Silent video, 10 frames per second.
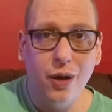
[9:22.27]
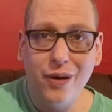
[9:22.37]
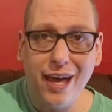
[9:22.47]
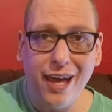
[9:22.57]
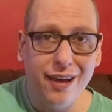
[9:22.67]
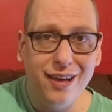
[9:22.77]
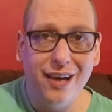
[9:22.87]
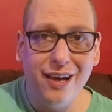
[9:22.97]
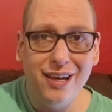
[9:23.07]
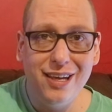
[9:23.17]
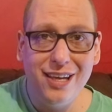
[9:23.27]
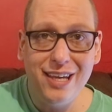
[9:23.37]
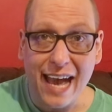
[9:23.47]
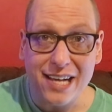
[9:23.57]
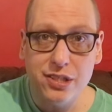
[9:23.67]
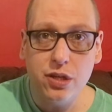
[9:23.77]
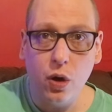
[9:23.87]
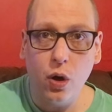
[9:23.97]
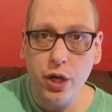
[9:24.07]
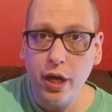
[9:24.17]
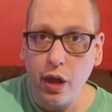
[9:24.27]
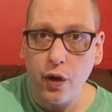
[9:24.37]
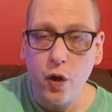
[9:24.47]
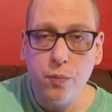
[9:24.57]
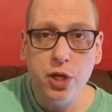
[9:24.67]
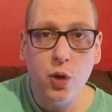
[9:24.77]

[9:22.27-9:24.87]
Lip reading: Okay, yes, on a globe,